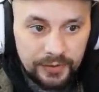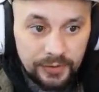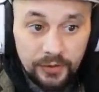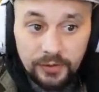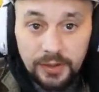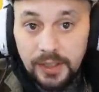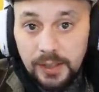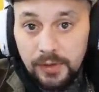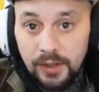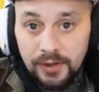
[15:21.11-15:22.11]
so
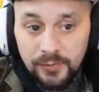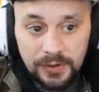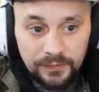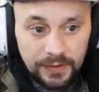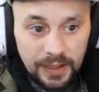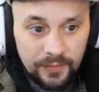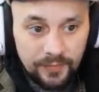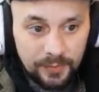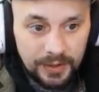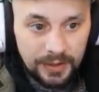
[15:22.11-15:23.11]
keep your eyes peeled for that if
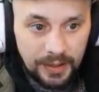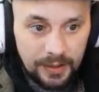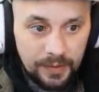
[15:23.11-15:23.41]
you play the game.